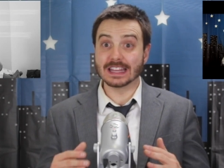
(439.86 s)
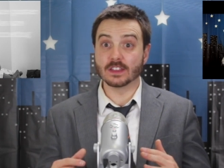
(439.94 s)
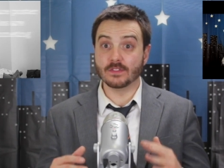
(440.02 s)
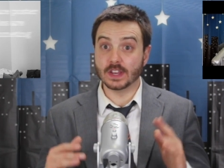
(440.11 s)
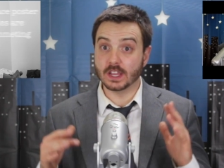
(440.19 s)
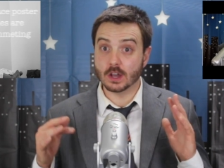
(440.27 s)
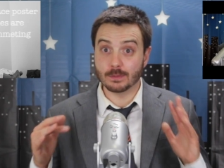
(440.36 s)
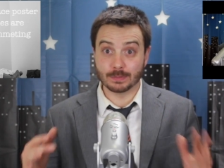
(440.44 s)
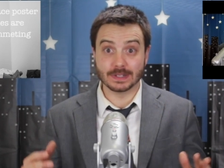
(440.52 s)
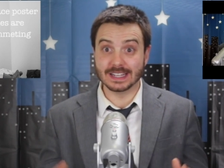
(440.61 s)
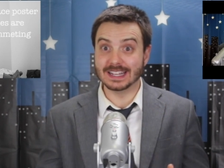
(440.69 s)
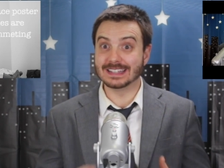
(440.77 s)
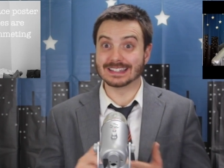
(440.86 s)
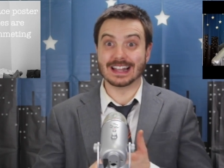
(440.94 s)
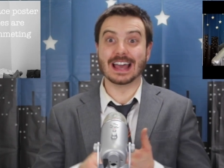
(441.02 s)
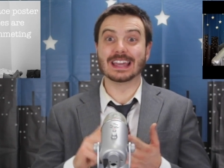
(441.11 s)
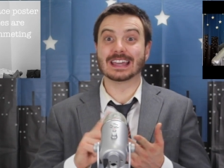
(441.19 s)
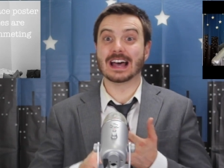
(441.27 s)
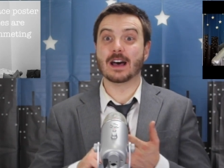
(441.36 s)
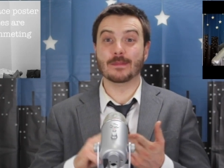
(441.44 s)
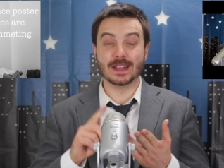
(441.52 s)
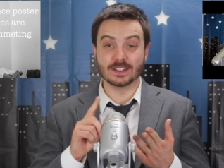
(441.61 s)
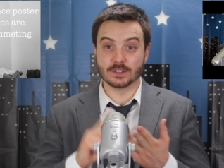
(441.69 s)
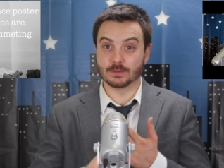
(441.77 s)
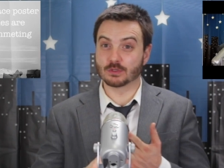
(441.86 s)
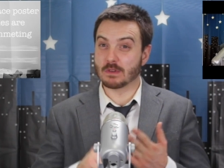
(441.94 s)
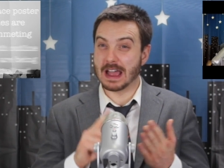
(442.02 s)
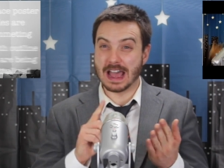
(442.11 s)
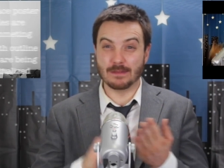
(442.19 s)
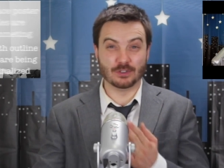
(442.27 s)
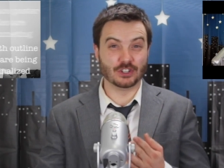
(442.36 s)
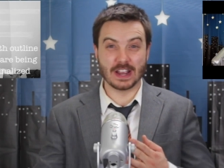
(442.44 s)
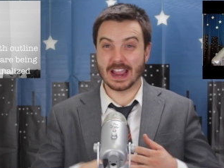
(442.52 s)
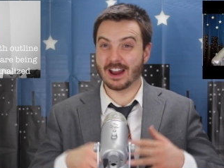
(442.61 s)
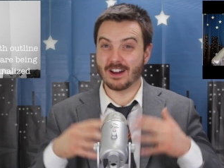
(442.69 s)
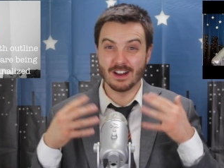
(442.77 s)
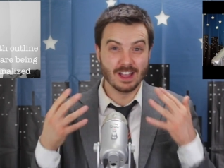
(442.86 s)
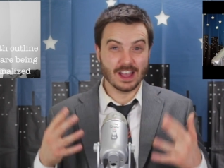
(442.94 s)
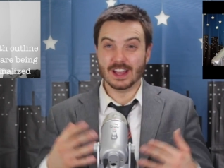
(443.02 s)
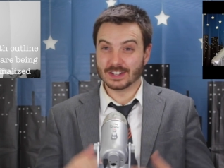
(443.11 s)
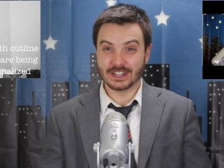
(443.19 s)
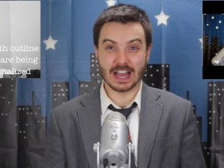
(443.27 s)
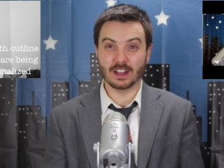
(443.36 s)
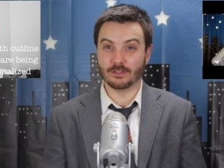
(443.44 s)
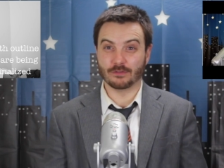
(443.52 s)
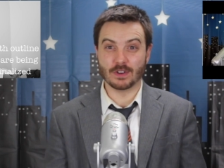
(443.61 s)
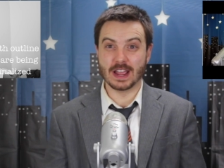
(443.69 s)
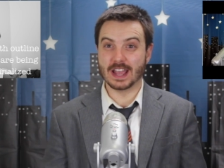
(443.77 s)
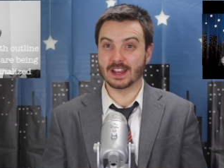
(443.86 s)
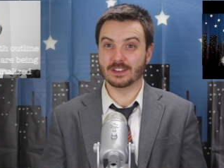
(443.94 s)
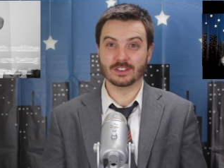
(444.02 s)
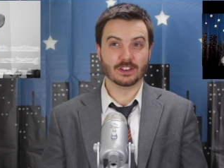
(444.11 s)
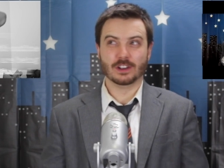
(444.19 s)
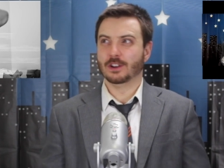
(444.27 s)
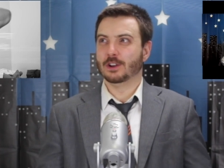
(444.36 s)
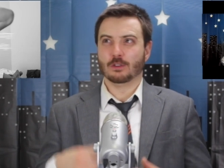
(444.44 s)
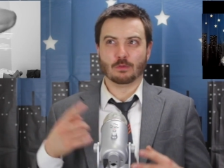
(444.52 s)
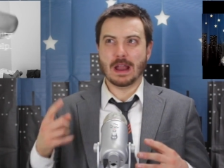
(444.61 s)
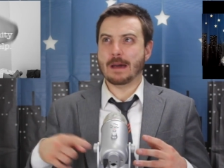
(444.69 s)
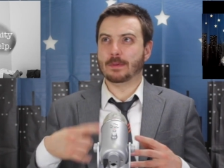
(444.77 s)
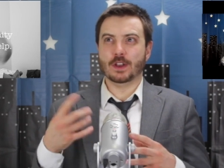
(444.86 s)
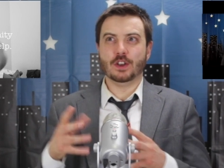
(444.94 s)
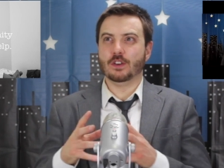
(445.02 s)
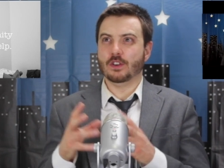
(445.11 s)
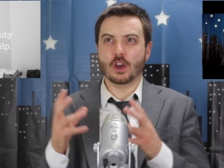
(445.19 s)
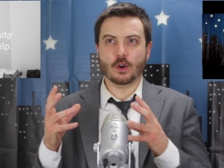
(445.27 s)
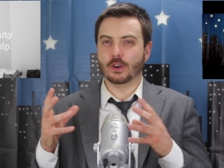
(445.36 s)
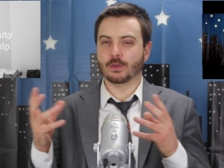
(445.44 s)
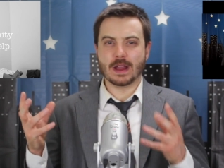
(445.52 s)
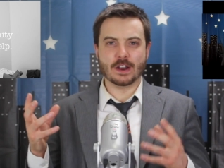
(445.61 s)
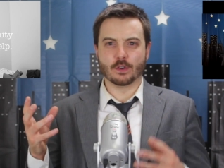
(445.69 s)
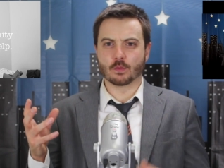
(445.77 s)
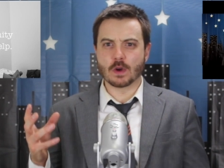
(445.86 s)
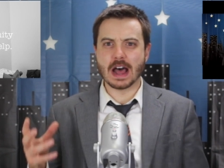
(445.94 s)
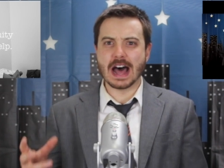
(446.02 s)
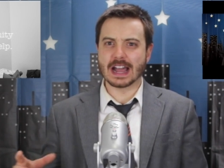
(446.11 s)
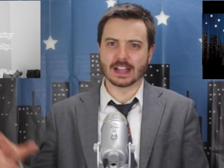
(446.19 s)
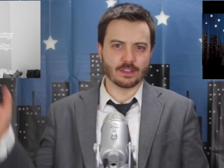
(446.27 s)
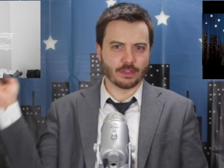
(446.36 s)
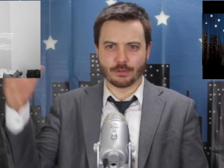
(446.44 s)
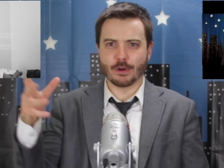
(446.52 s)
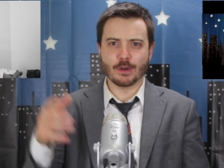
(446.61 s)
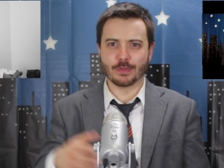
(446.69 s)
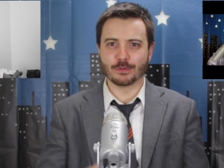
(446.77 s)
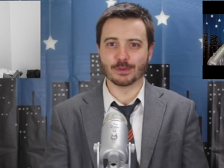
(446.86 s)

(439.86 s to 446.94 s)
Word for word: like the video, please like, comment, subscribe, share, tell a friend wrap a note around a rock and throw it